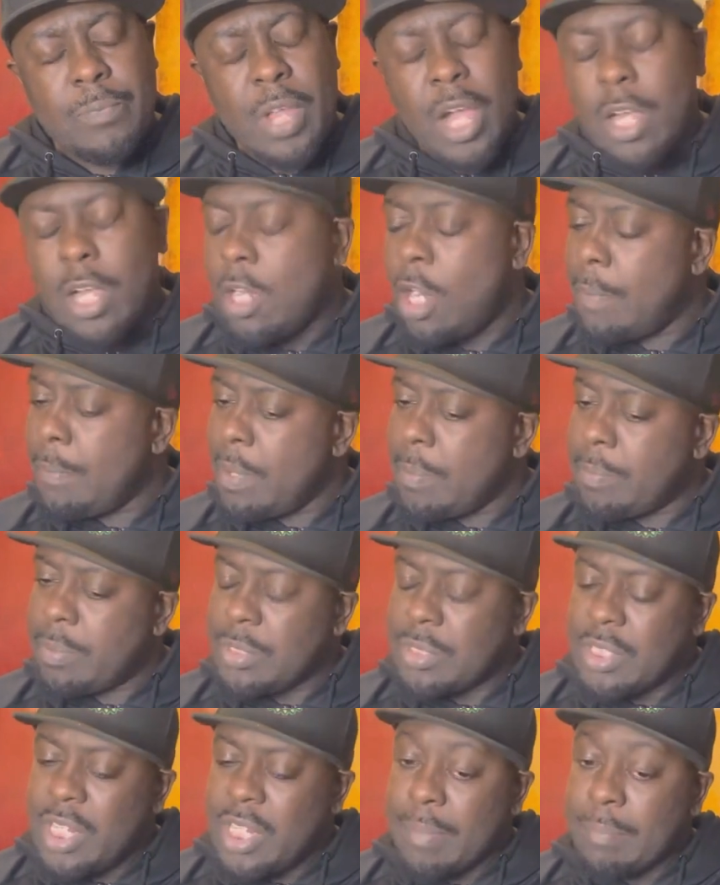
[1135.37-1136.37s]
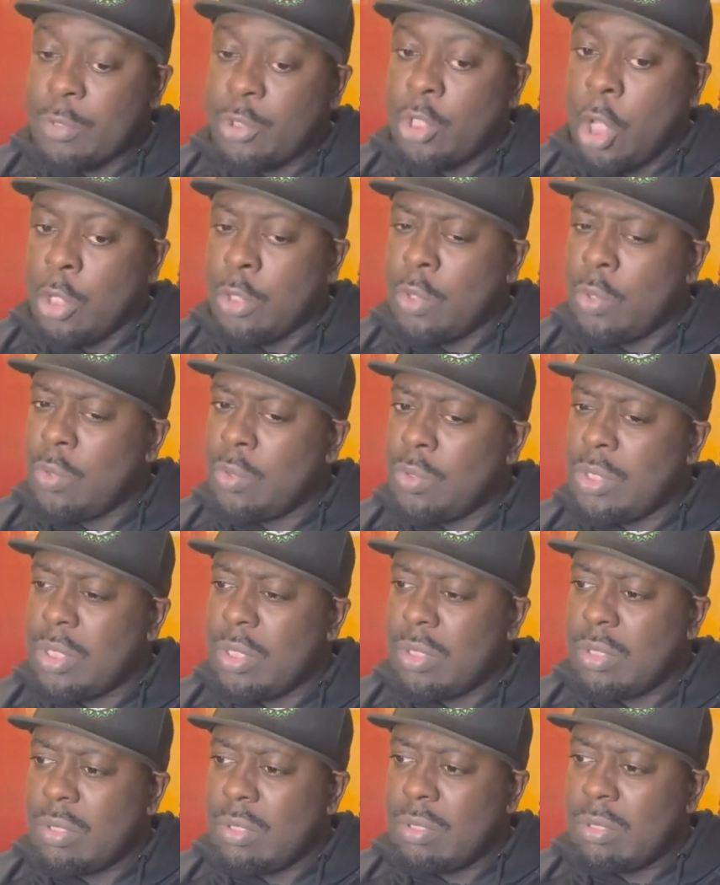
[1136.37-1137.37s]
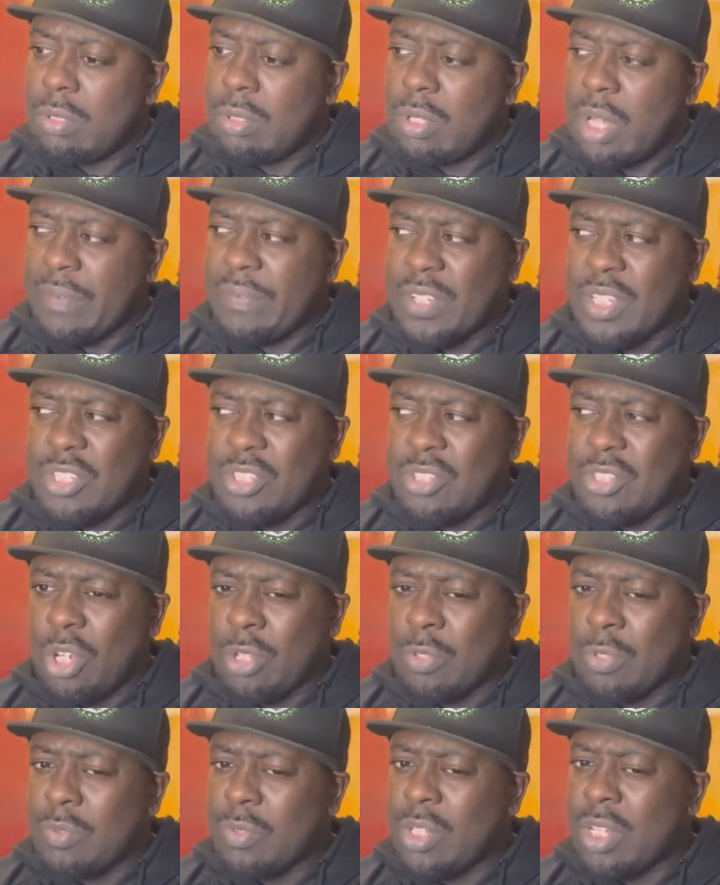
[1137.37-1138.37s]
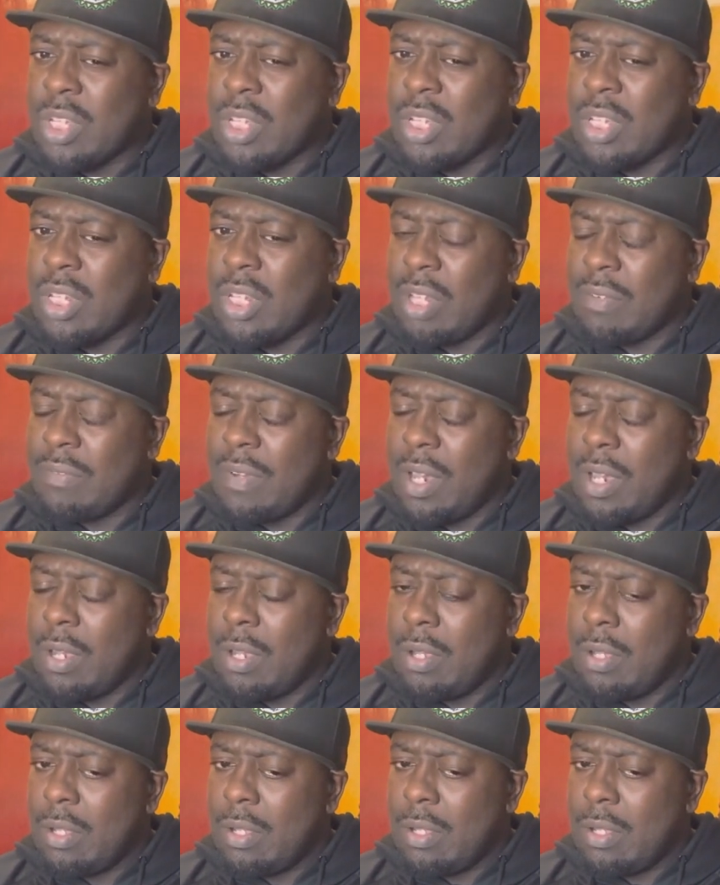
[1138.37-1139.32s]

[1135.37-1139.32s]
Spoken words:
I can't remember his name. Donald? I think it's Donald Glover.